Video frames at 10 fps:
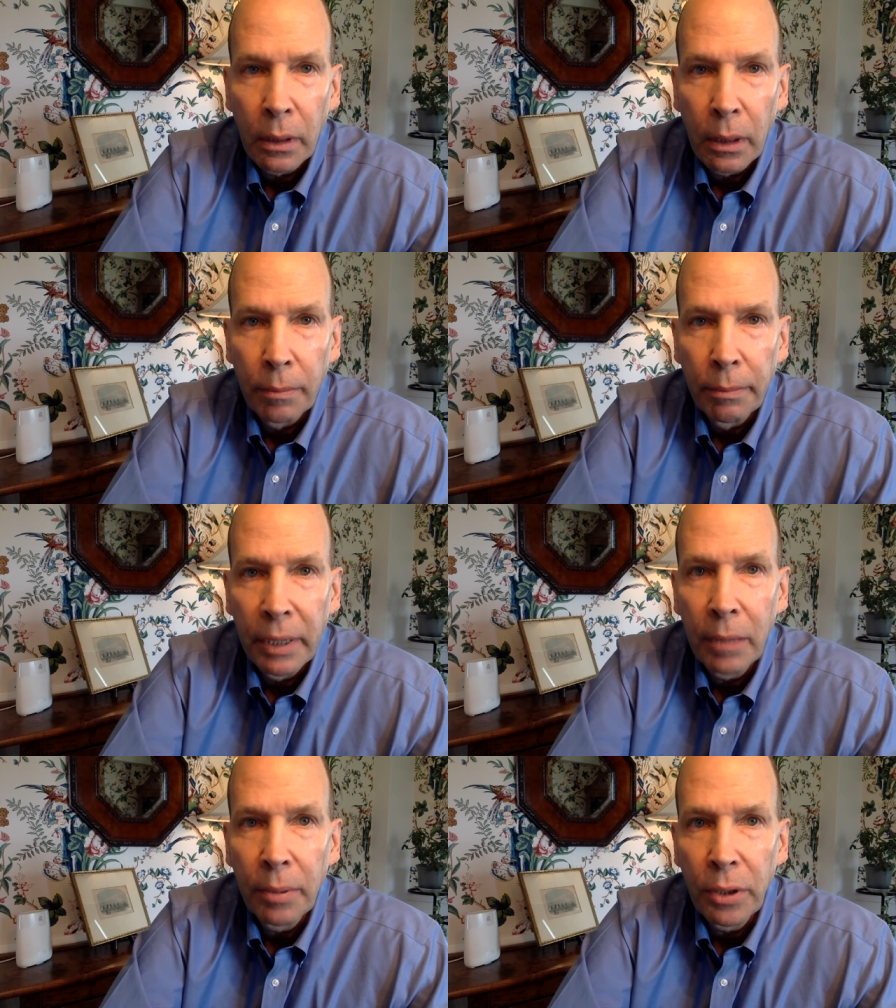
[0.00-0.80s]
Uh,
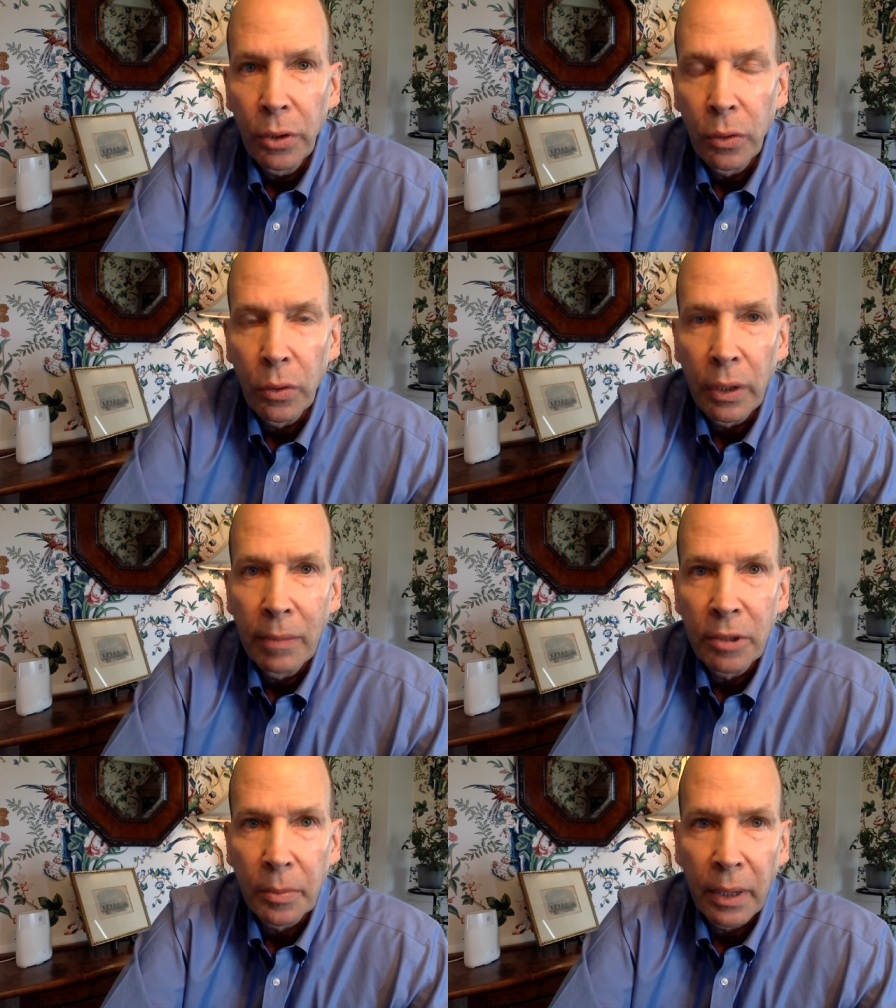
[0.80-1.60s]
maybe your
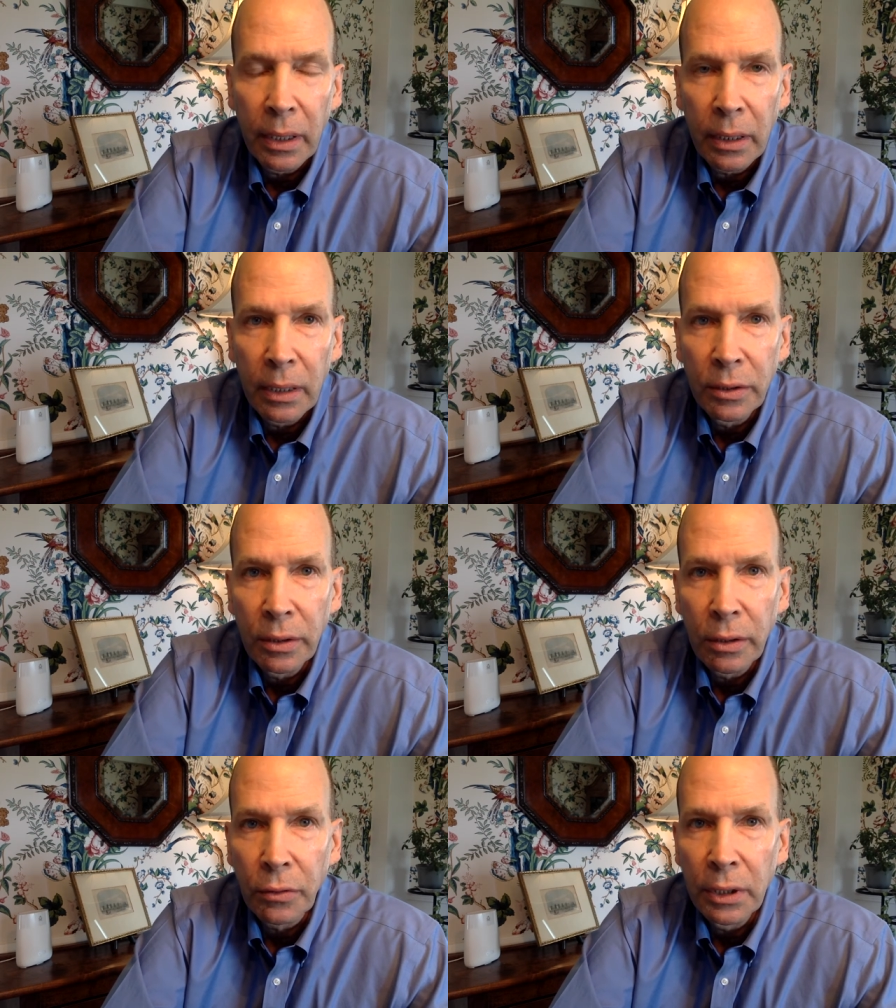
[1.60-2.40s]
M spike has
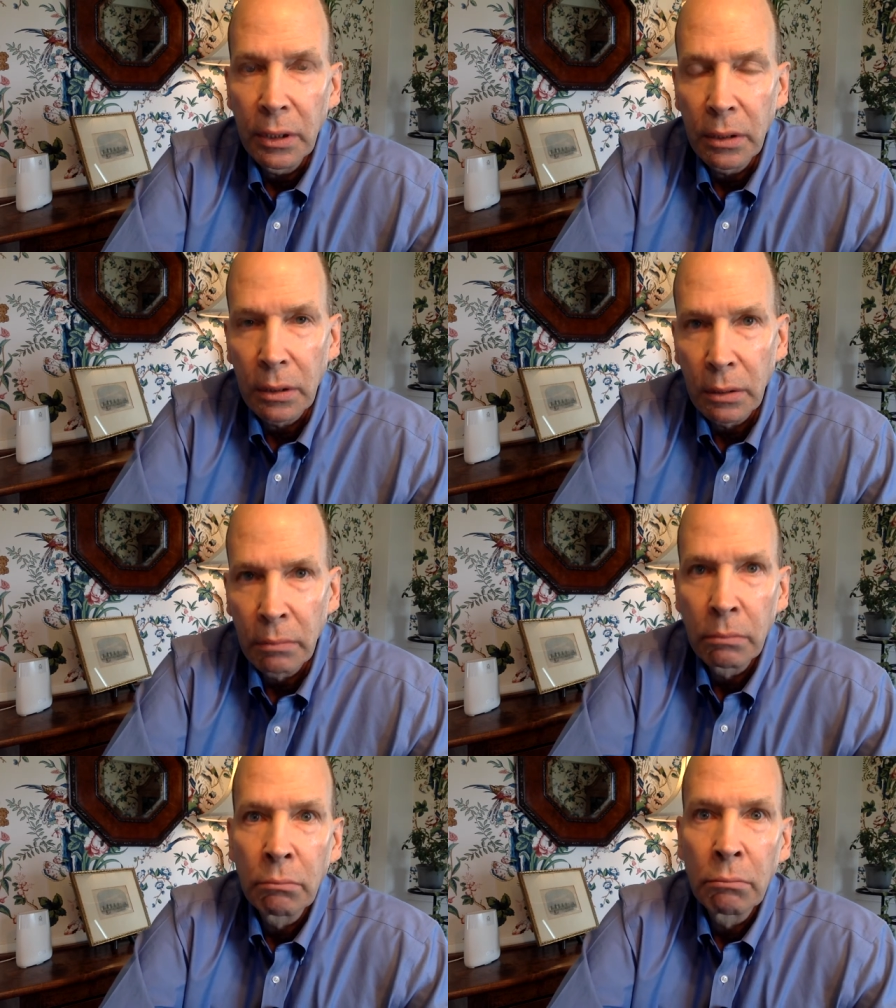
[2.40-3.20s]
increased
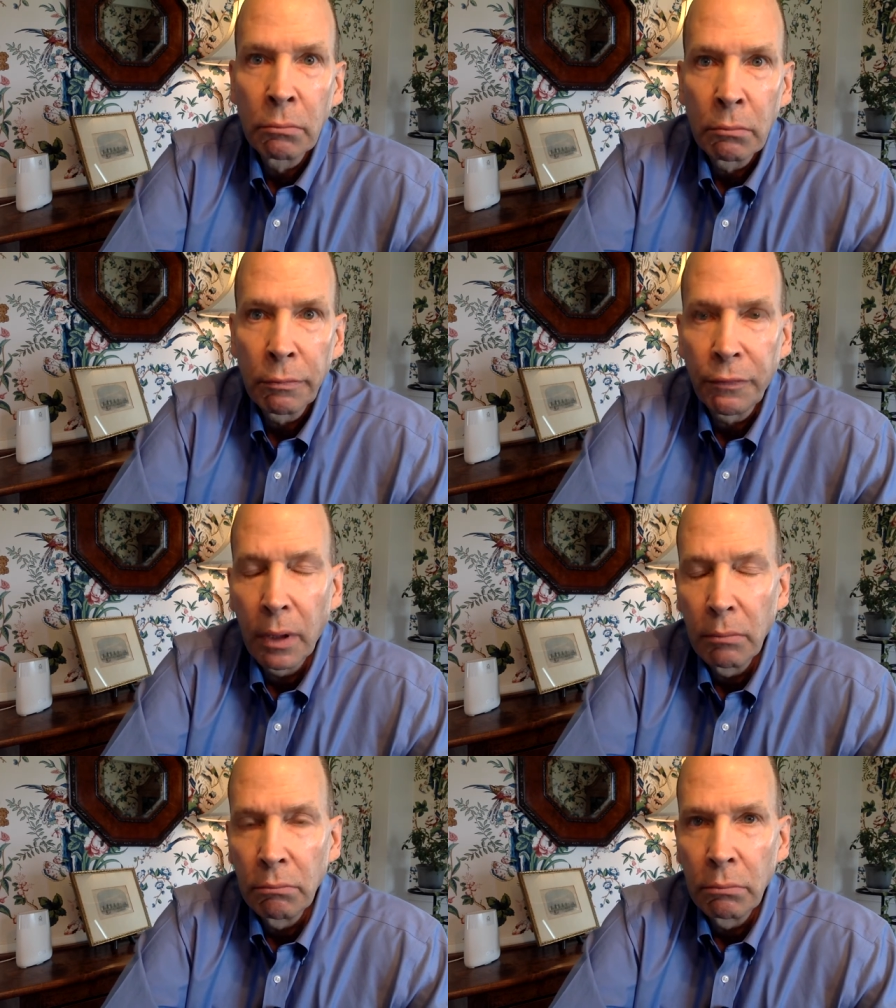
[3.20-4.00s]

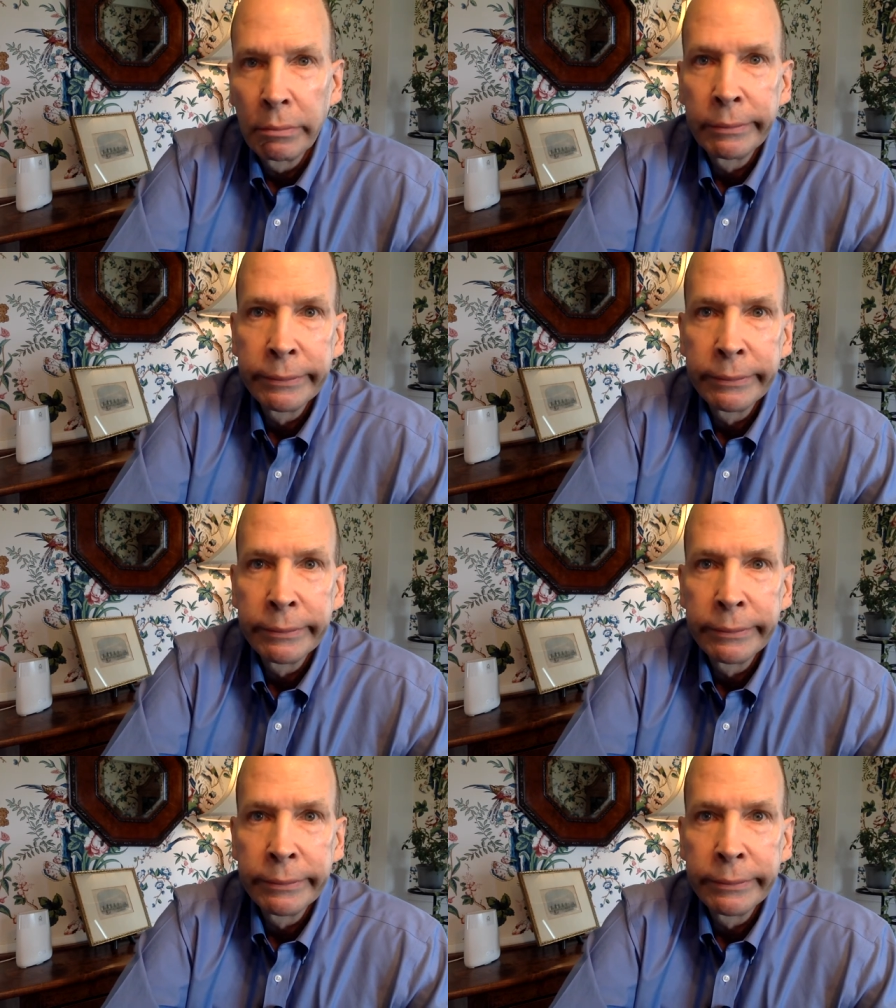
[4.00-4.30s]
from